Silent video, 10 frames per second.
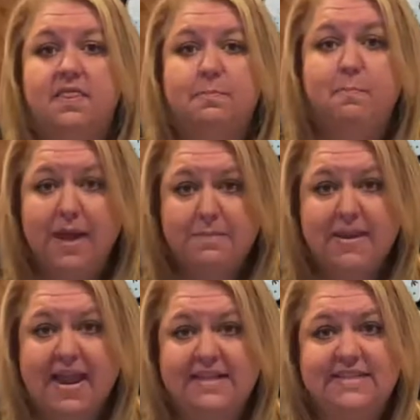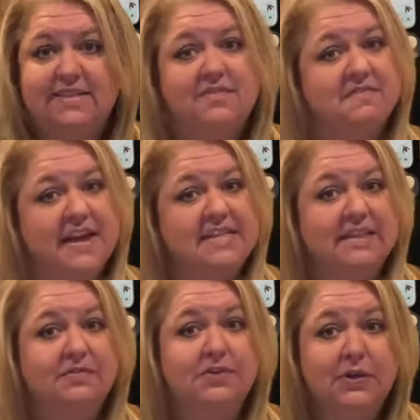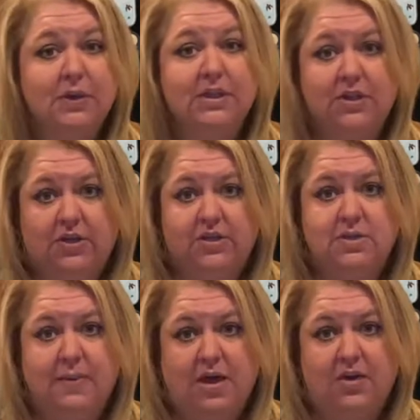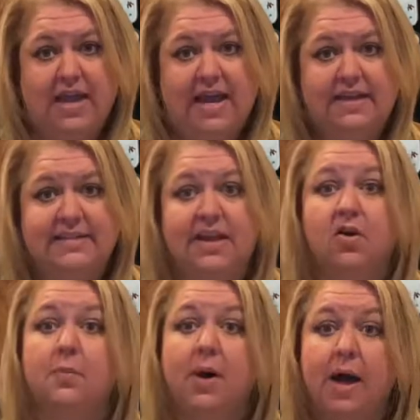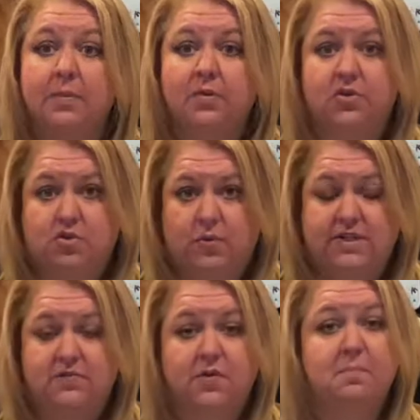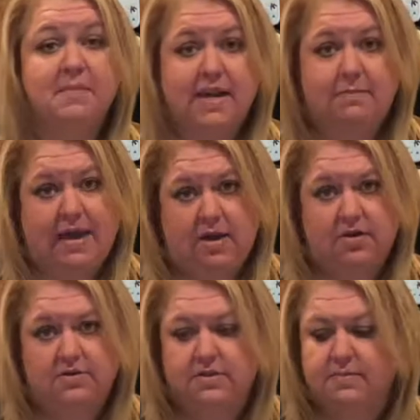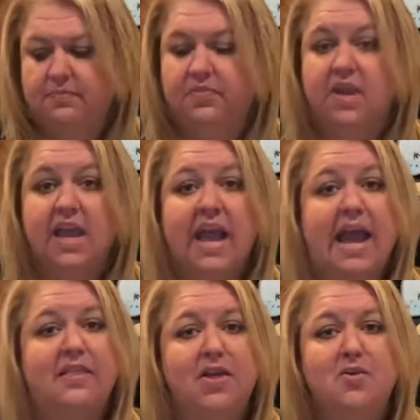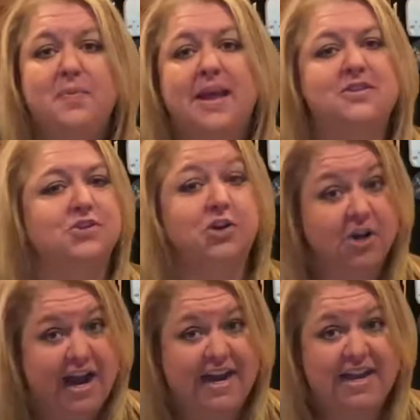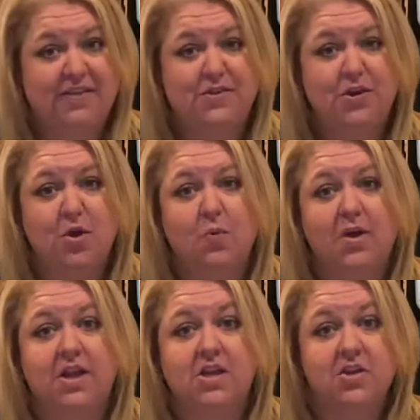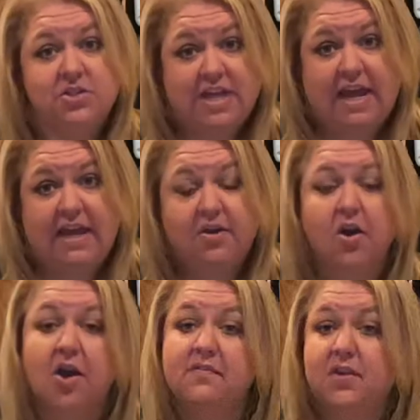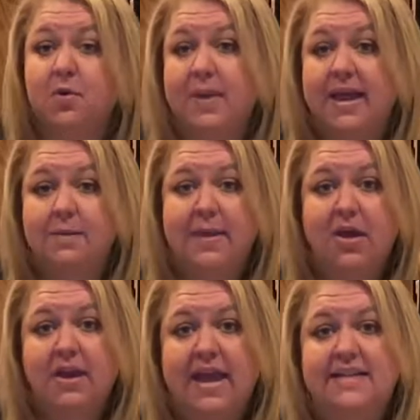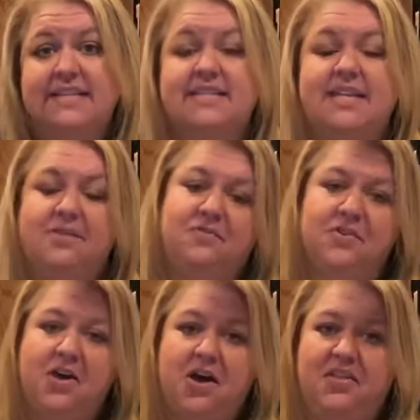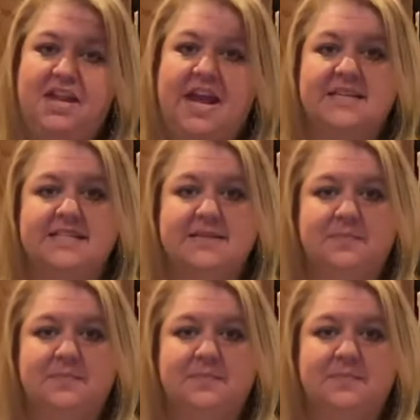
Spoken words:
Bundt pans give a fancy fluted look to pound cakes and are a popular choice for many bakers. And loaf pans are great if you don't want a huge cake or if you're making pound cakes as a gift for the holidays.